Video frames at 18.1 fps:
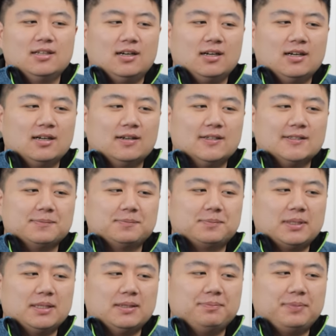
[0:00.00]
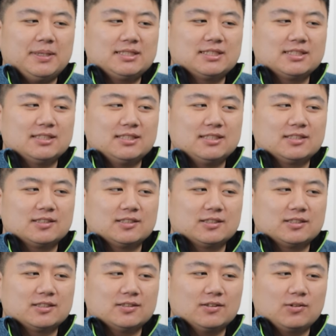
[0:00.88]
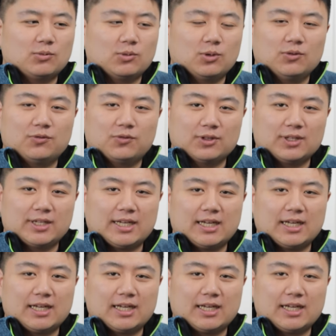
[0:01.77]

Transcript: Uh, but basically, this is Roll for the